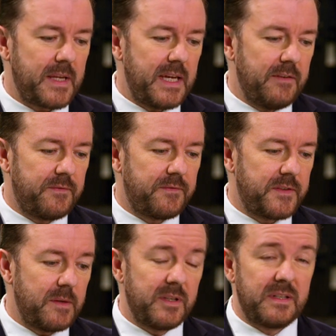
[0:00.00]
if
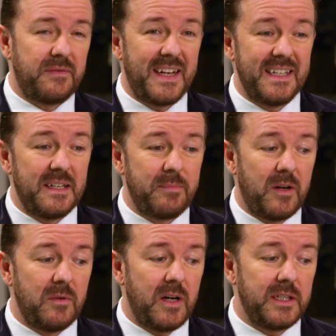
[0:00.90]
someone's offended by
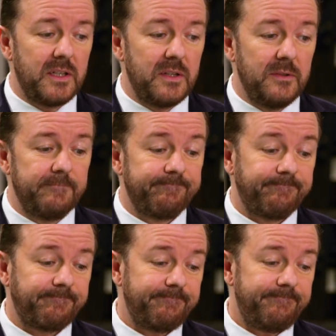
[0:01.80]
what I do,
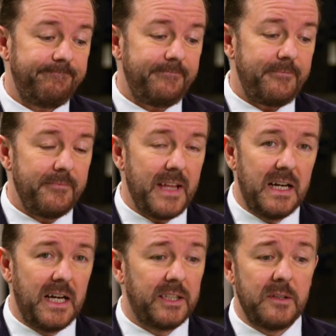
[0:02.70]

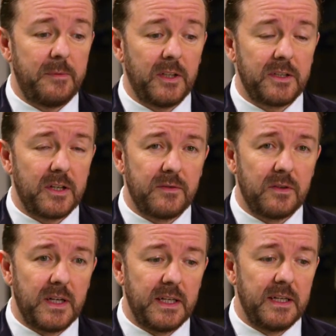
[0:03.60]
I don't apologise
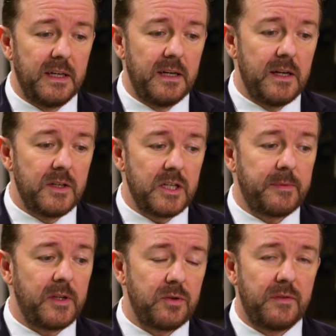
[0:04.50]
for it. Just
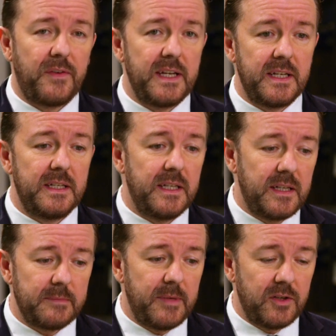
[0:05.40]
because you're offended, it
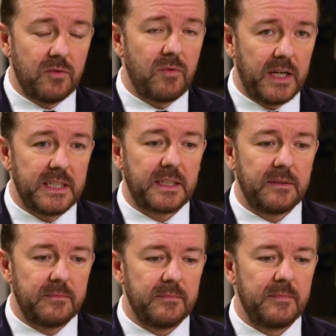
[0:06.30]
doesn't mean you're right.
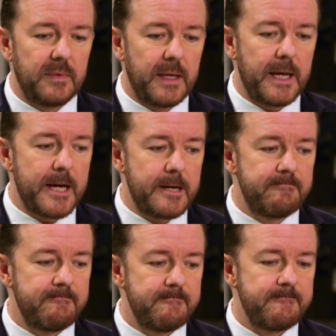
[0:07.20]

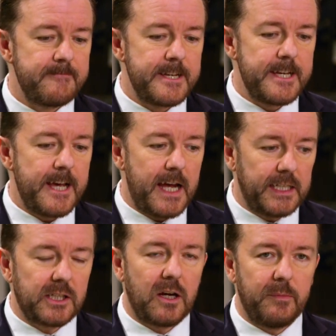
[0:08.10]
And
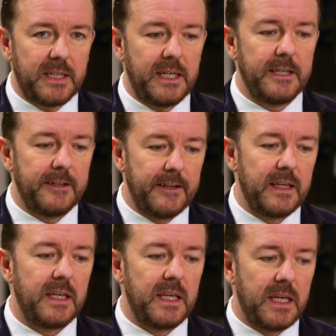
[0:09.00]
it's comedy,
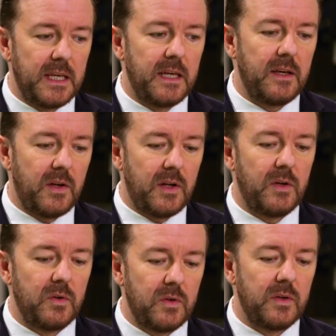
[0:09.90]
you
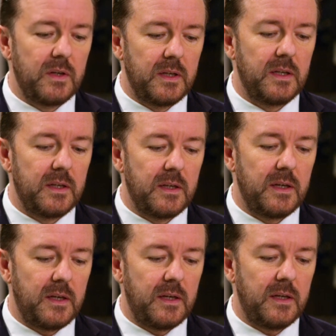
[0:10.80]

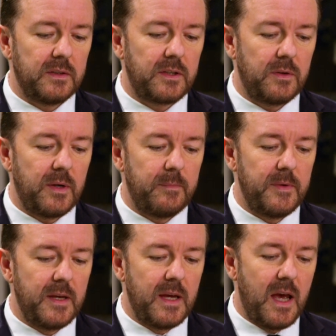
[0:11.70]
know. So
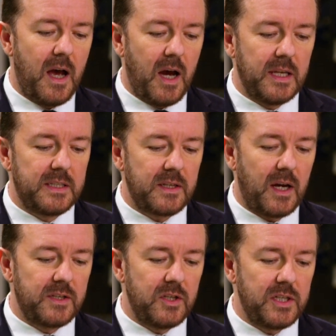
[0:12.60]

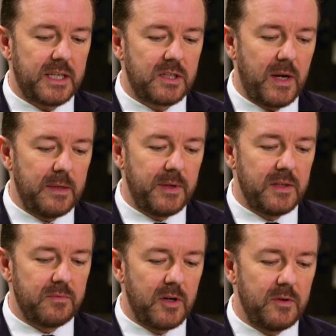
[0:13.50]
I'd suggest to anyone in
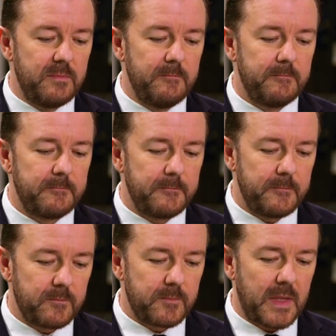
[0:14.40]
the room,
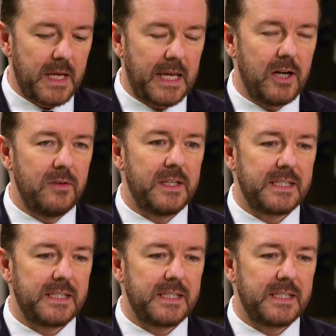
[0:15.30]
get over